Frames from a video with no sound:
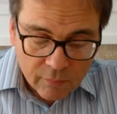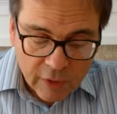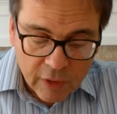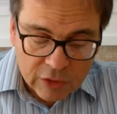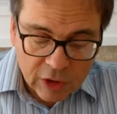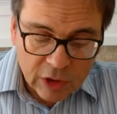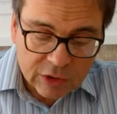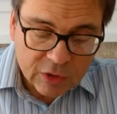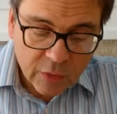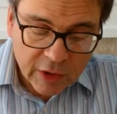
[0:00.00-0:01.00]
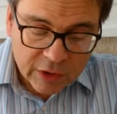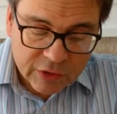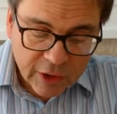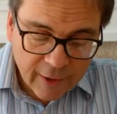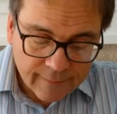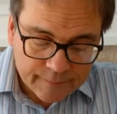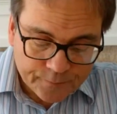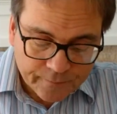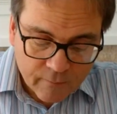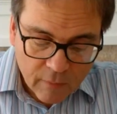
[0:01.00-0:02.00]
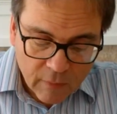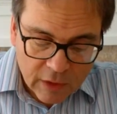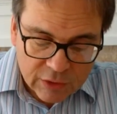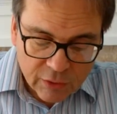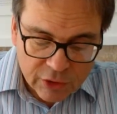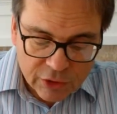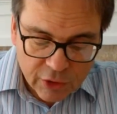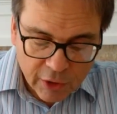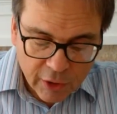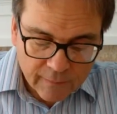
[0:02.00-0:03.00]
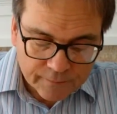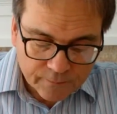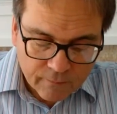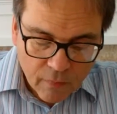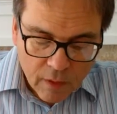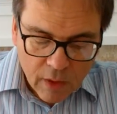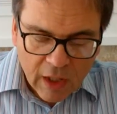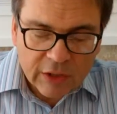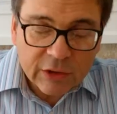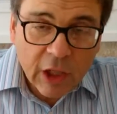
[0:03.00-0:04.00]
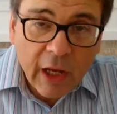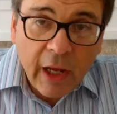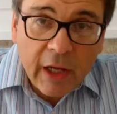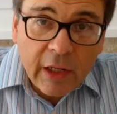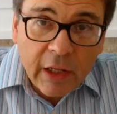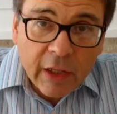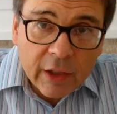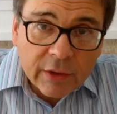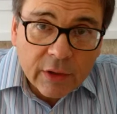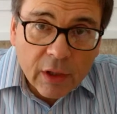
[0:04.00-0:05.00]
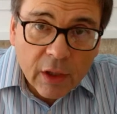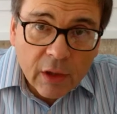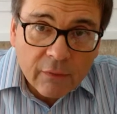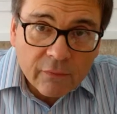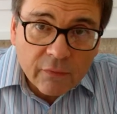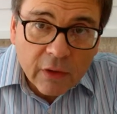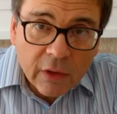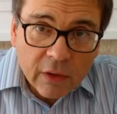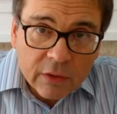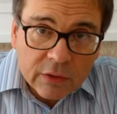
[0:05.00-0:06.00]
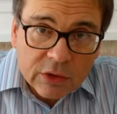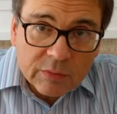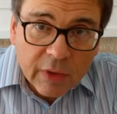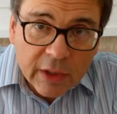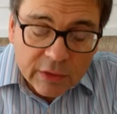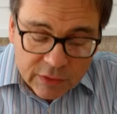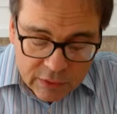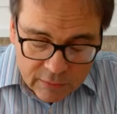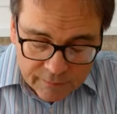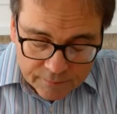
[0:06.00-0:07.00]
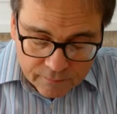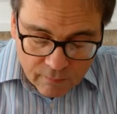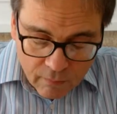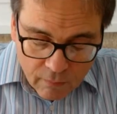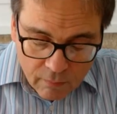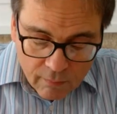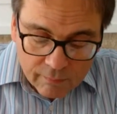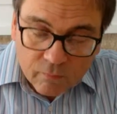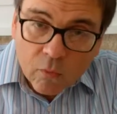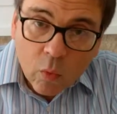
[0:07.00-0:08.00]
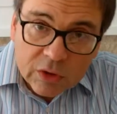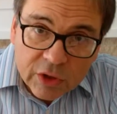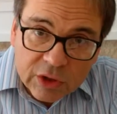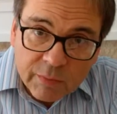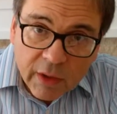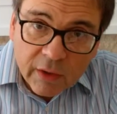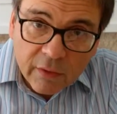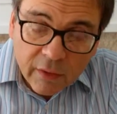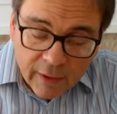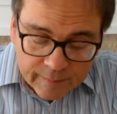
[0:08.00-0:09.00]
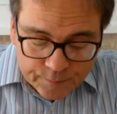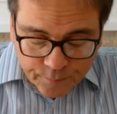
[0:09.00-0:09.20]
There is a little sweetness there because there is sugar. A tiny hint of spice. Wasn't expecting that.